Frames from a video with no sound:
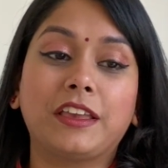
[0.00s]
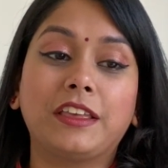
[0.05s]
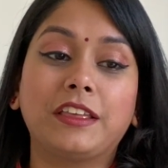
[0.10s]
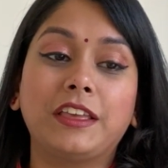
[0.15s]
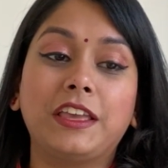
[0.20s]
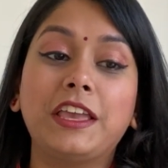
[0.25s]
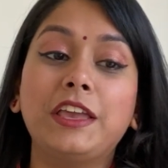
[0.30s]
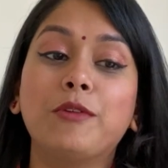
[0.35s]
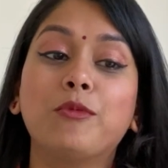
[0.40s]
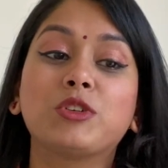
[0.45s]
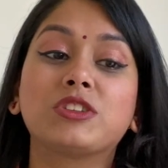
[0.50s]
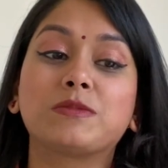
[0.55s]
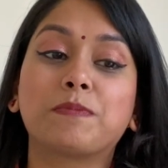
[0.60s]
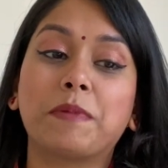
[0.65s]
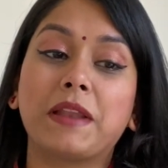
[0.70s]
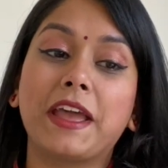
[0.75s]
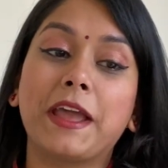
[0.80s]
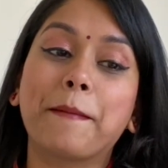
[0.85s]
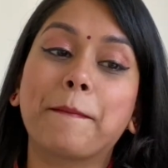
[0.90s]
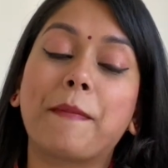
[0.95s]
He was
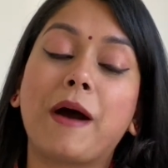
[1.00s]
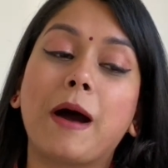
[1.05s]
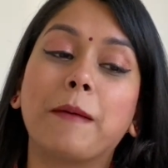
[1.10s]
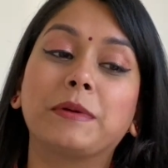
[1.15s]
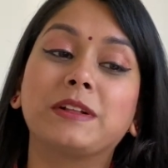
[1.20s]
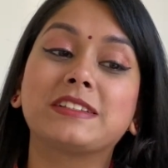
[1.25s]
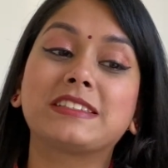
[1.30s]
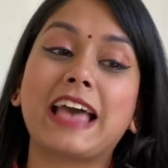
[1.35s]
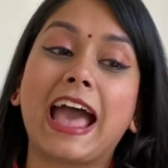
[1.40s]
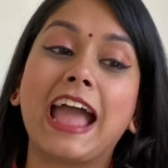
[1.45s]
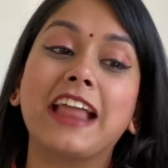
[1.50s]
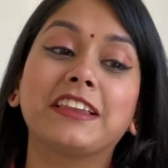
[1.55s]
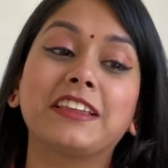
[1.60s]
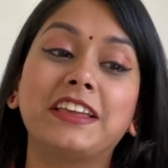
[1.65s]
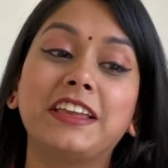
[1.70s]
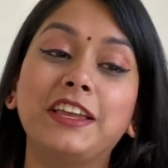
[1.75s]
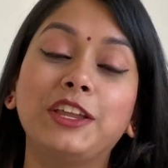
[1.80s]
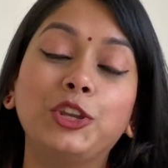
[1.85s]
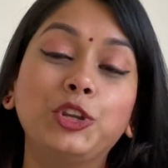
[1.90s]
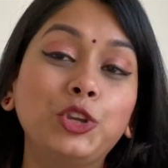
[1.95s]
playing marbles and
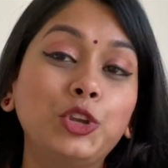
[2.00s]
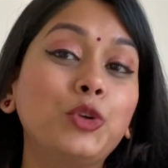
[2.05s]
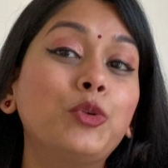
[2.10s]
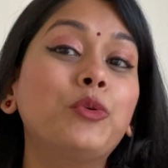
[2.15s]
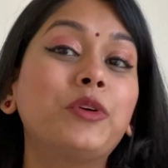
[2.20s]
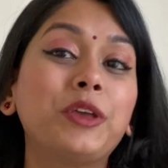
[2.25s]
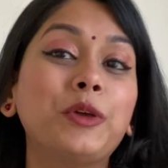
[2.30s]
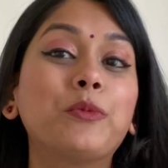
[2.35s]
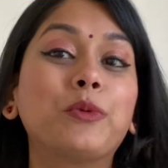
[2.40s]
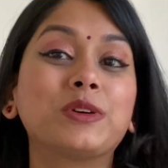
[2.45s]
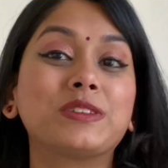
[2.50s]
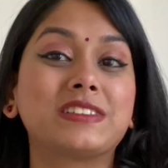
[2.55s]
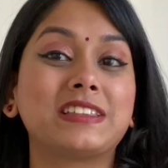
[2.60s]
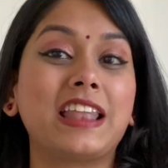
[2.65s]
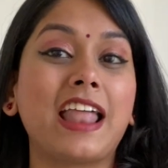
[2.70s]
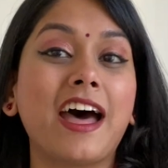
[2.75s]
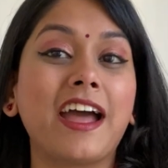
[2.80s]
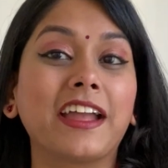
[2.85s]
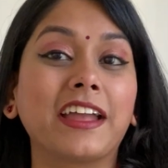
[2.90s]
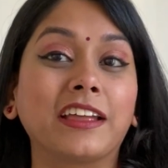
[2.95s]
he knew he was
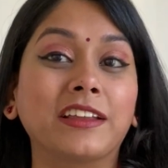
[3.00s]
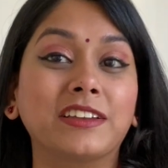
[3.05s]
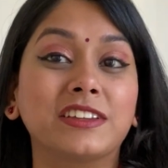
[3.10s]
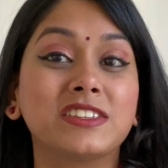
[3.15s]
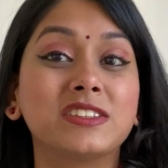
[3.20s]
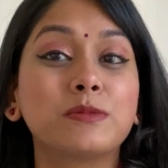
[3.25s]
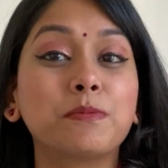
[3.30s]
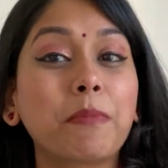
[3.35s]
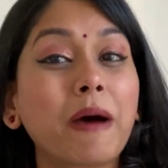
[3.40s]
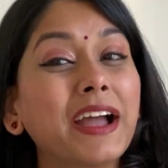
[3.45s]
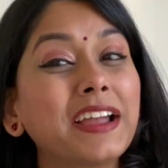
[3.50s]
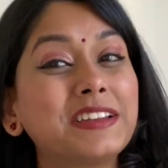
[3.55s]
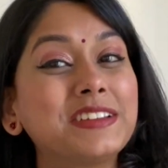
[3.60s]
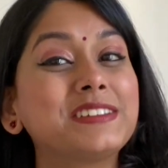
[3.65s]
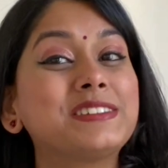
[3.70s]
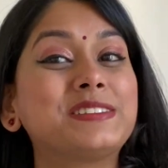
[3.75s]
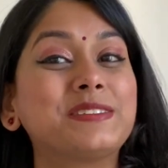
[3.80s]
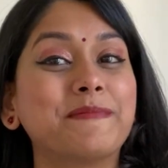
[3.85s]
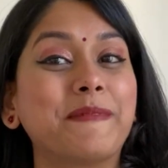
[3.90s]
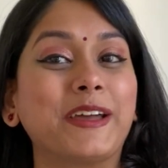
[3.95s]
lying despite
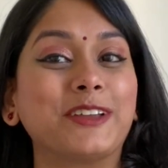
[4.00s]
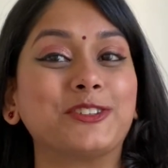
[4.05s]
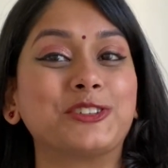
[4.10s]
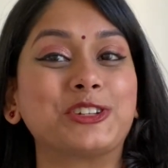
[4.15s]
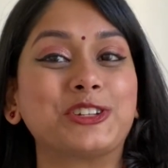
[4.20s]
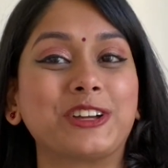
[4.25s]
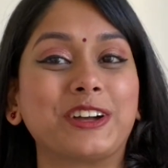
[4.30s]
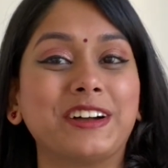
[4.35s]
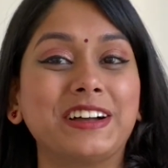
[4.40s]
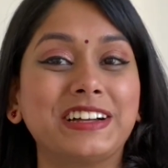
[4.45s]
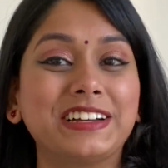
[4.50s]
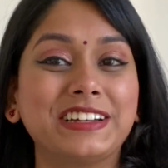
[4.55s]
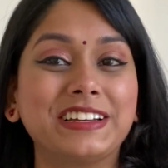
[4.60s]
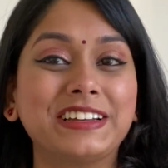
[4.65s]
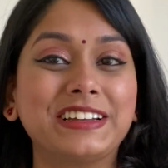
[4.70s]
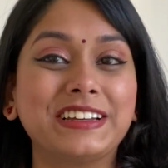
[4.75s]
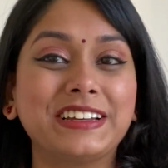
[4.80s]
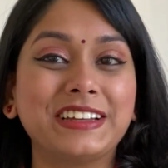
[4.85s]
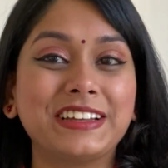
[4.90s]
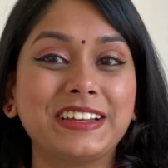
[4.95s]
his dementia,
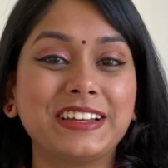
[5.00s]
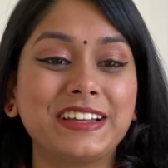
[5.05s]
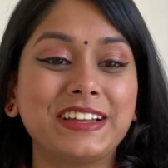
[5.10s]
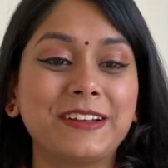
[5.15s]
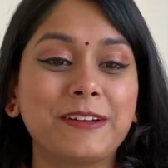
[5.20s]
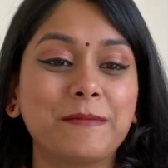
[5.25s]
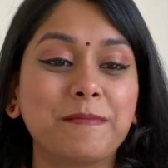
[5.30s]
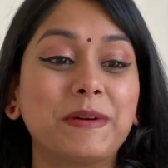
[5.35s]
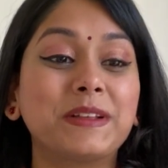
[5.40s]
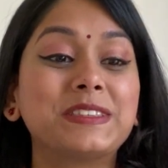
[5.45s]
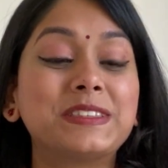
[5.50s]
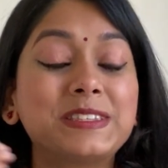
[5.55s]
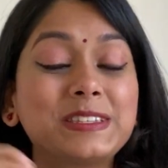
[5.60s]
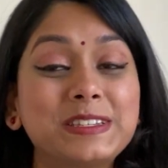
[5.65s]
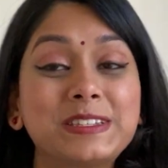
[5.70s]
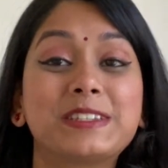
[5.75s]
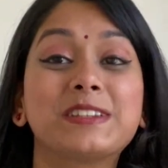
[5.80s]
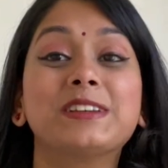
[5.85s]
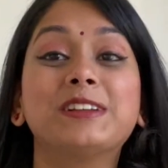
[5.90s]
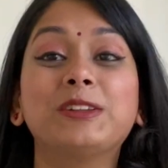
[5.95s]
but
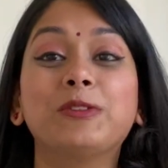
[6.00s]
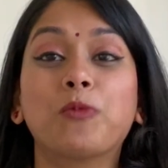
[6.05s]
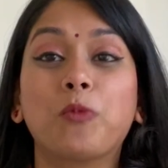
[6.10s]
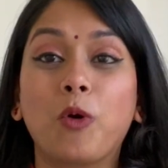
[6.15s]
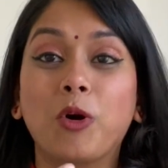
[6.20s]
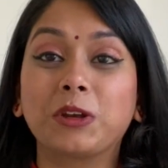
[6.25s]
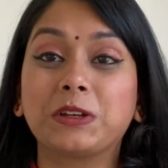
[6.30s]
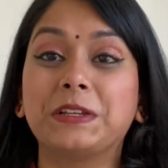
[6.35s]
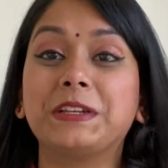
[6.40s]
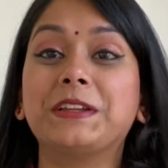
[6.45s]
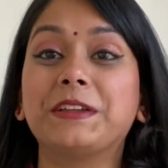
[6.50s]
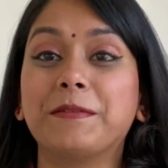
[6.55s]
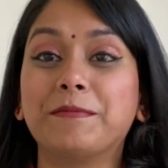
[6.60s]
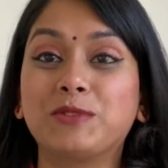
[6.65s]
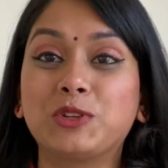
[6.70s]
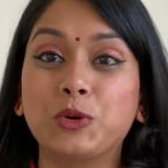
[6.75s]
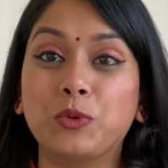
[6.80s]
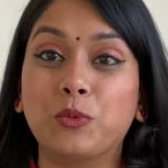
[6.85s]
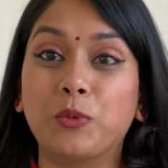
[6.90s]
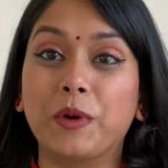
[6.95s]
still wanted him
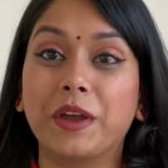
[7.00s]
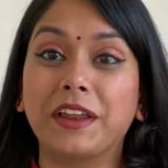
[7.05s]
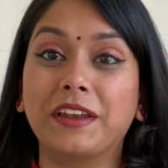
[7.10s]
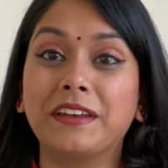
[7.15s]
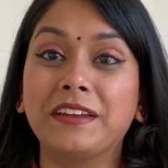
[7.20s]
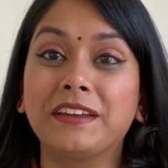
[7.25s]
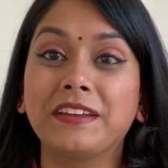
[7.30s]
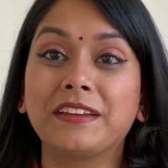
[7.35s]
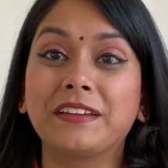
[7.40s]
to win,